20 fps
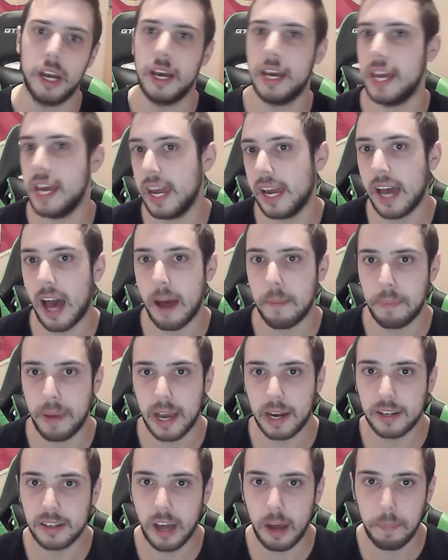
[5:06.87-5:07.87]
he got
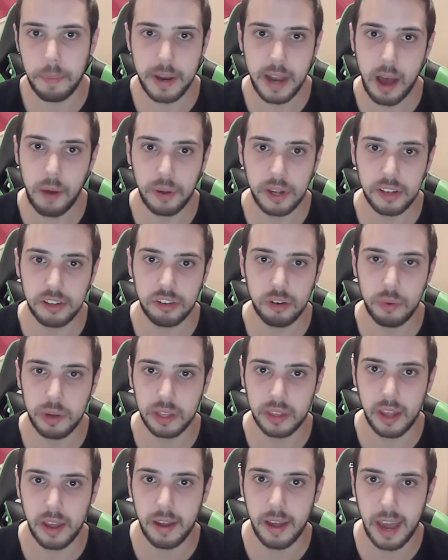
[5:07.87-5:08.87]
picked up, and now he's
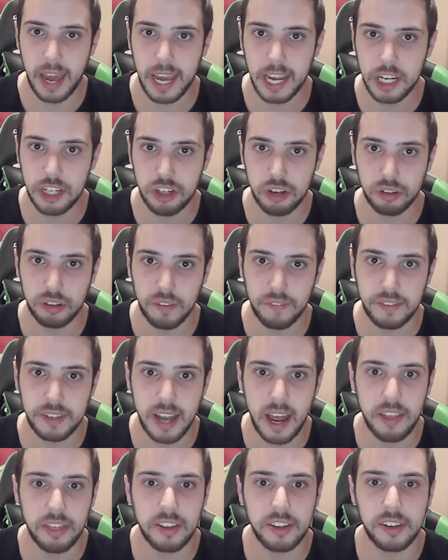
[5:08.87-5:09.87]
doing the Angels of
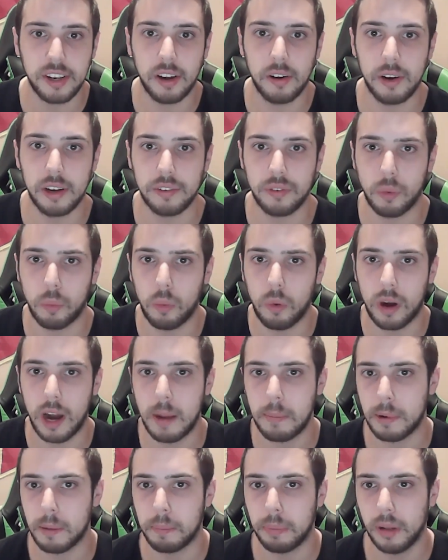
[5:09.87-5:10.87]
Death series for
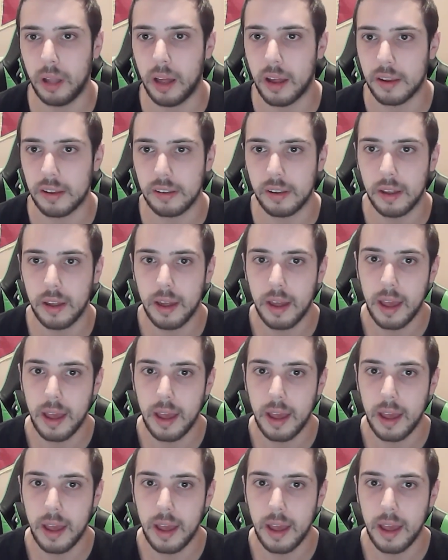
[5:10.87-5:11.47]
Warhammer Plus.